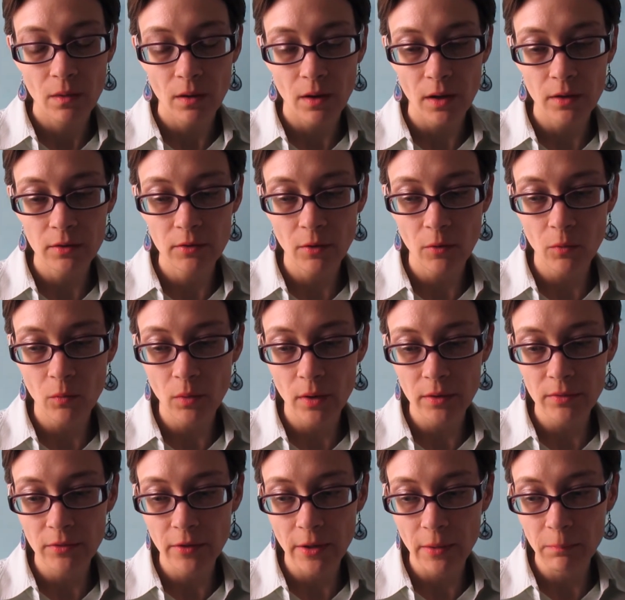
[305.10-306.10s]
I don't
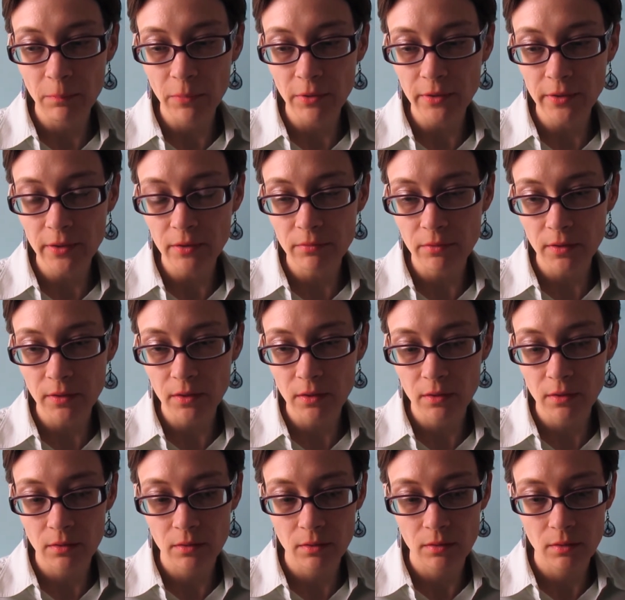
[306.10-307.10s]
want them believing
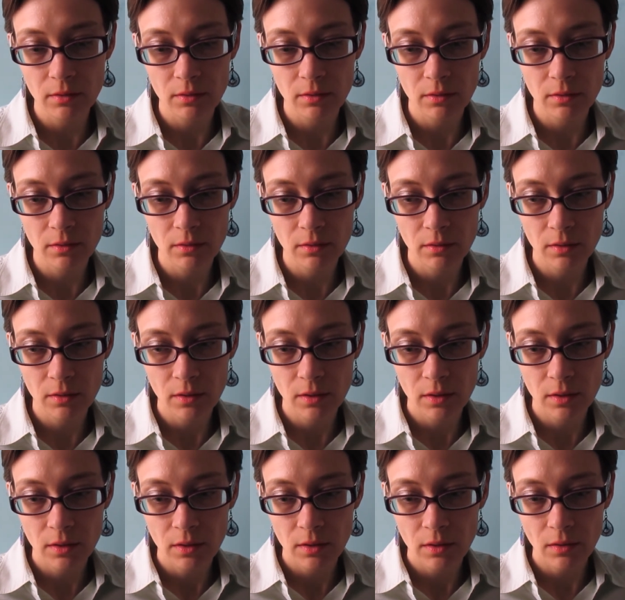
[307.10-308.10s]

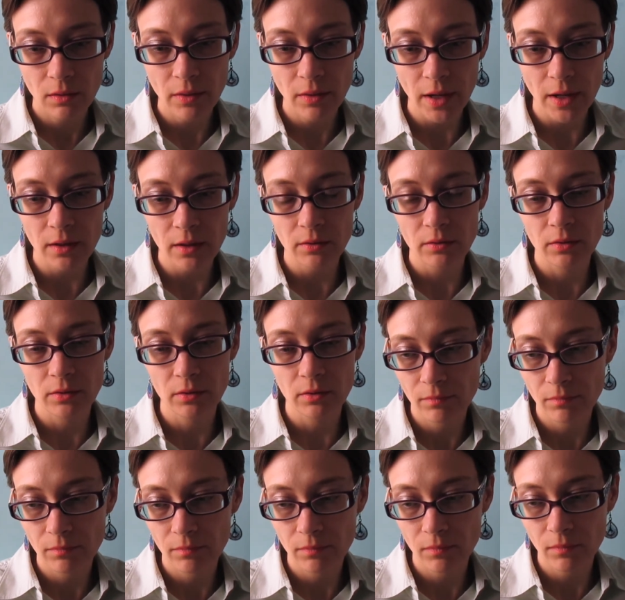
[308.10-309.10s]
that
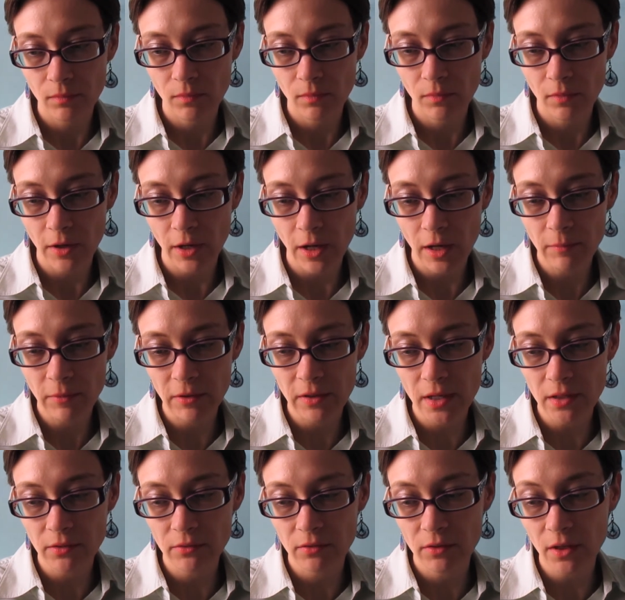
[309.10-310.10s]
I'm
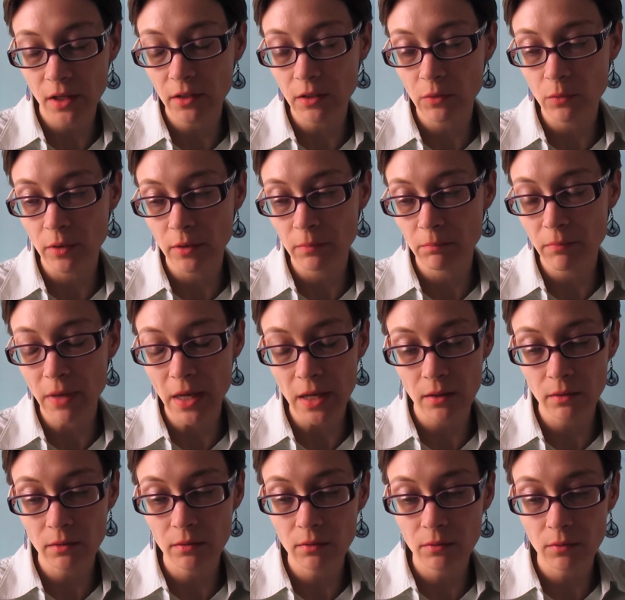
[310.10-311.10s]
against anyone,
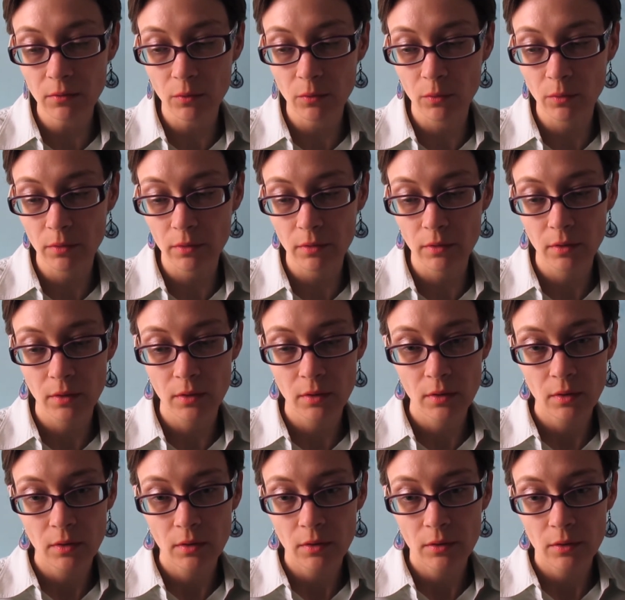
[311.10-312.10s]
men or
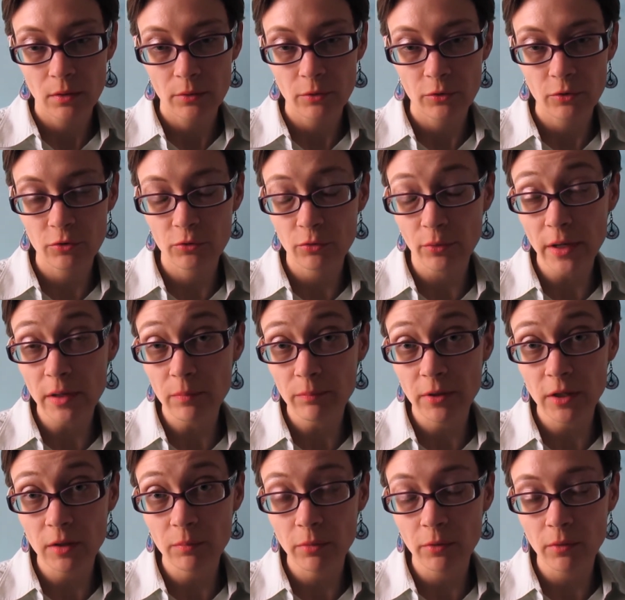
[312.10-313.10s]
straight
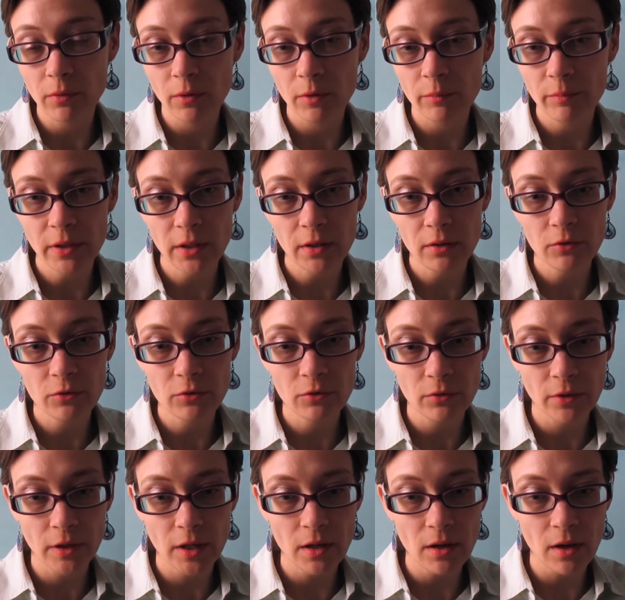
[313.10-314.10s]
people or being
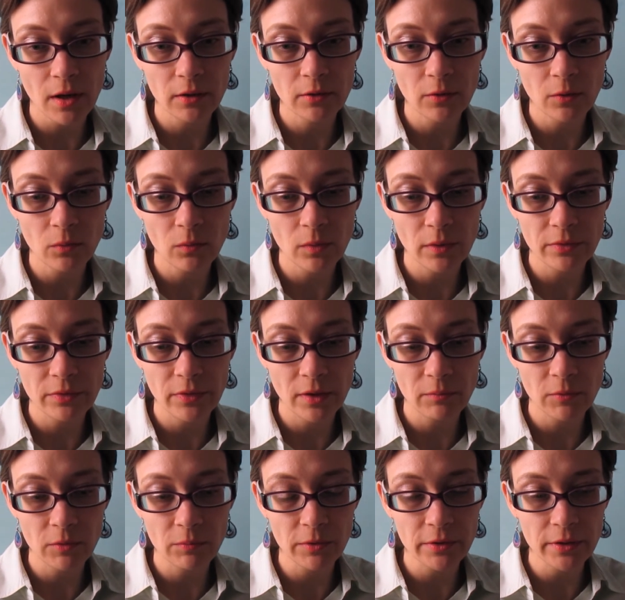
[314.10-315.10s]
straight. I don't want
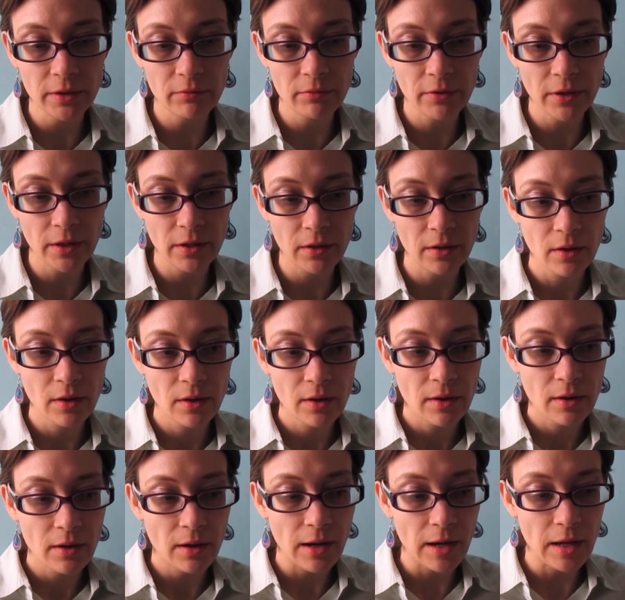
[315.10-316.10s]
them to believe that
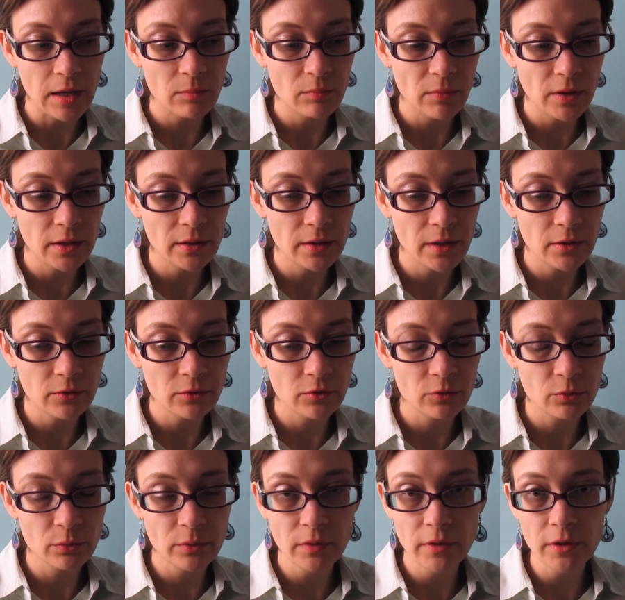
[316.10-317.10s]
I am
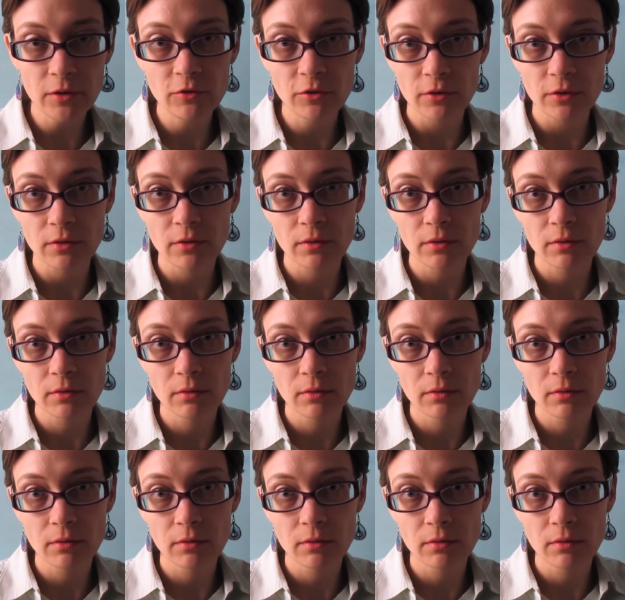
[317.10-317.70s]
against religion.